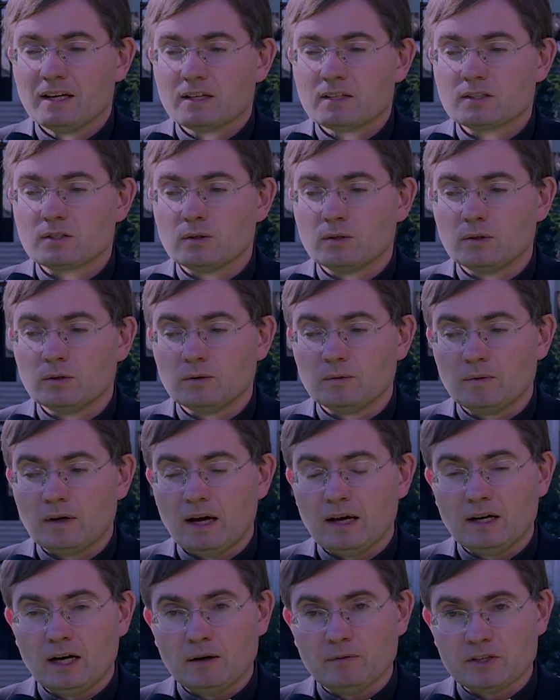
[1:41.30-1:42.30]
So
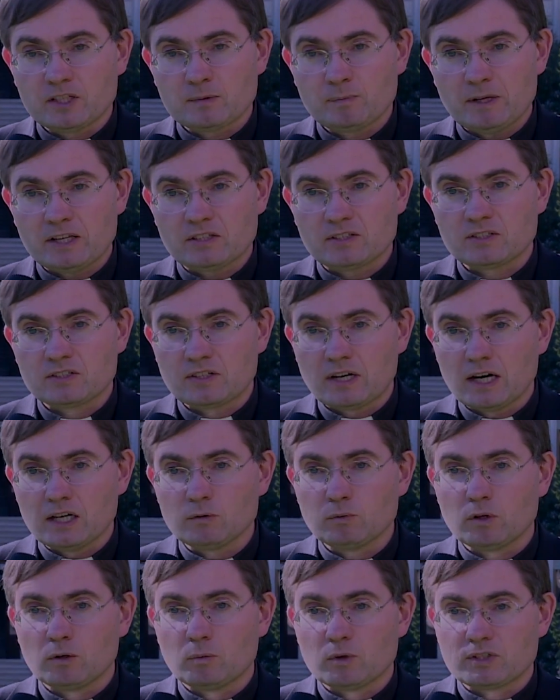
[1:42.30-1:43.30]
an obvious place to
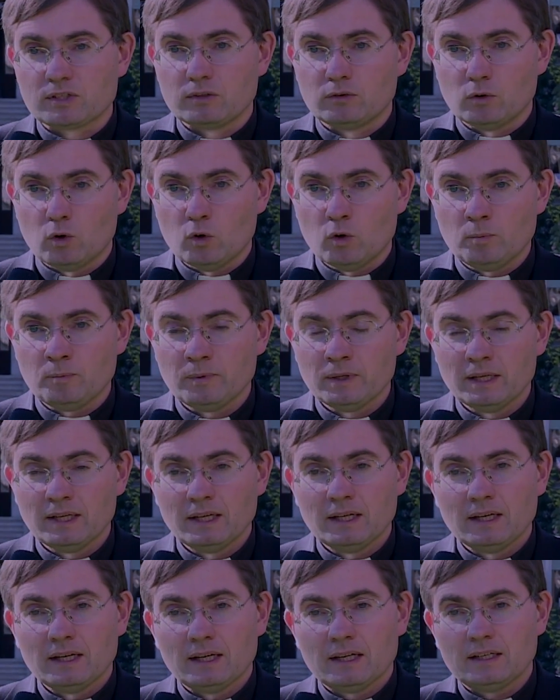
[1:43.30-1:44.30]
start one was in Rome.
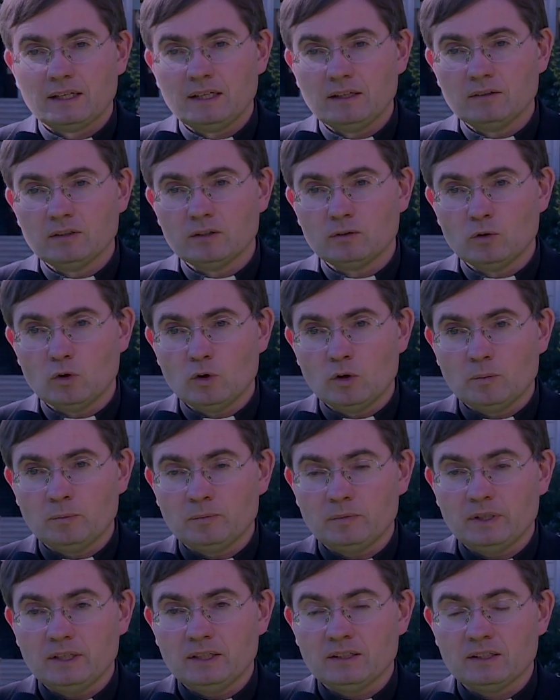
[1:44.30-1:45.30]
Here in
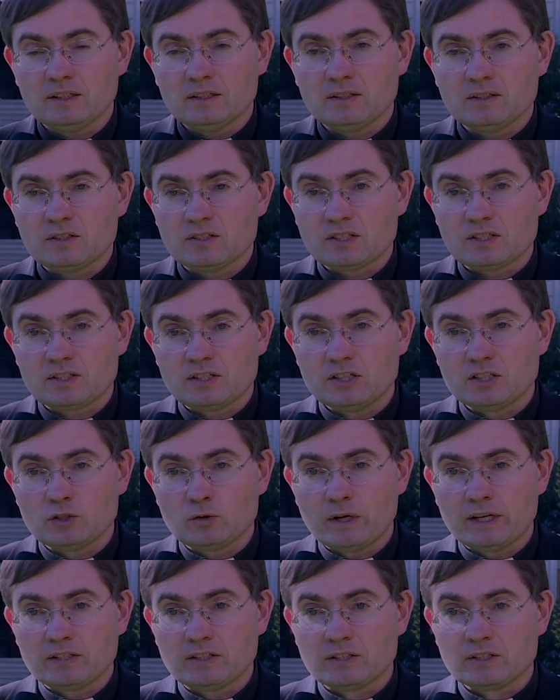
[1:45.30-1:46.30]
Rome in the
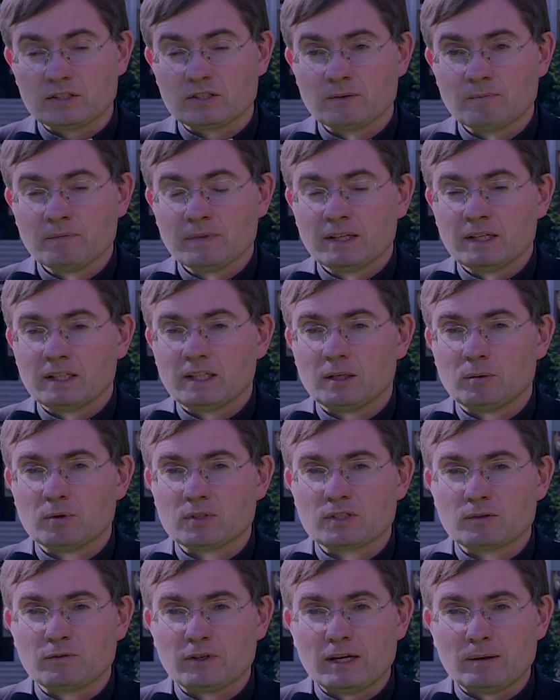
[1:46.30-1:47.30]
1620s, there
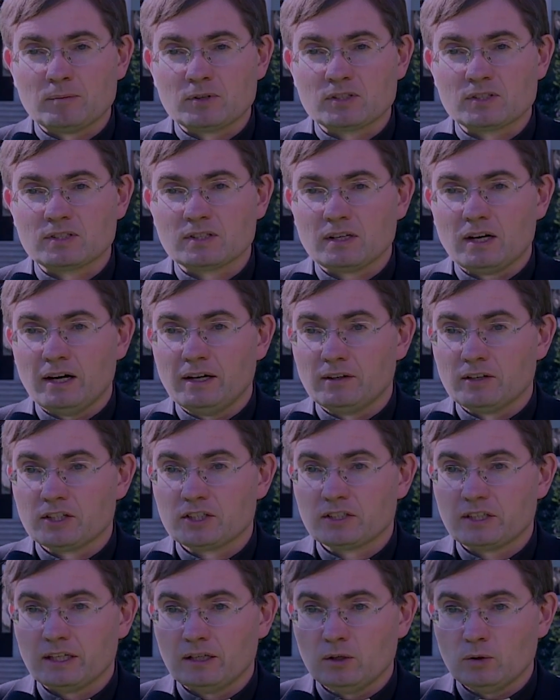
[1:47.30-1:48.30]
was a famous
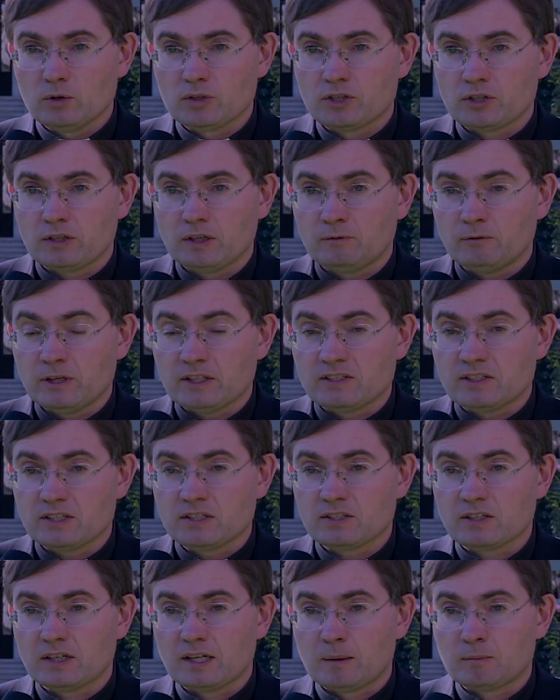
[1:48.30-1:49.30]
Irish theologian, a
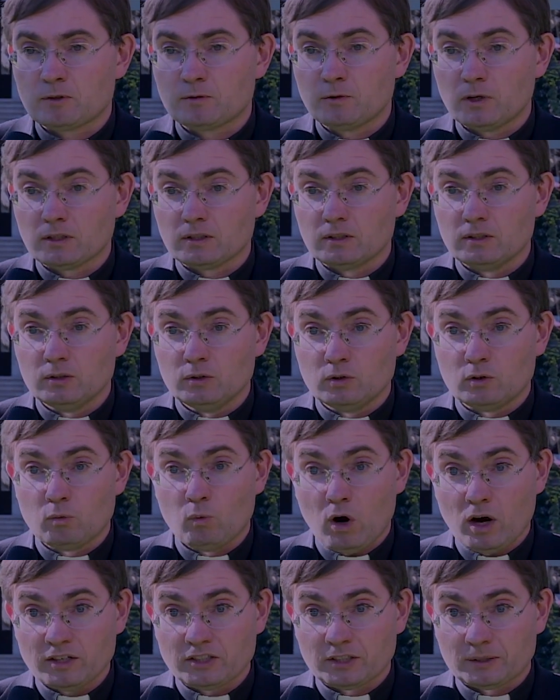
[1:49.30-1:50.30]
Franciscan named Father Luke
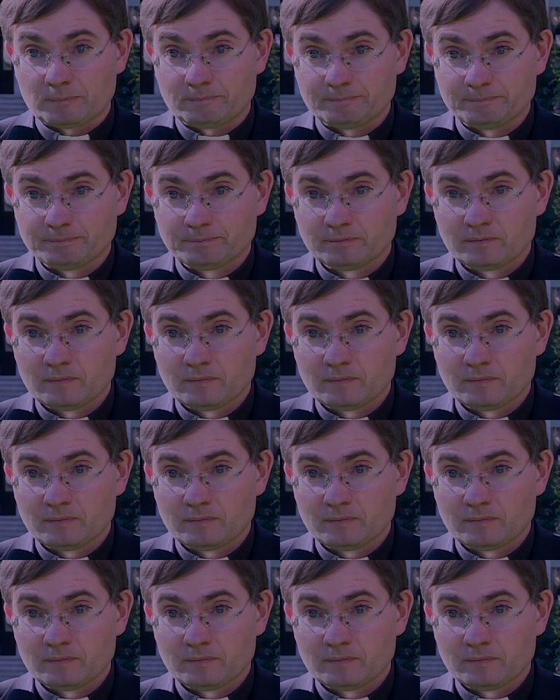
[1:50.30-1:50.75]
Wadding.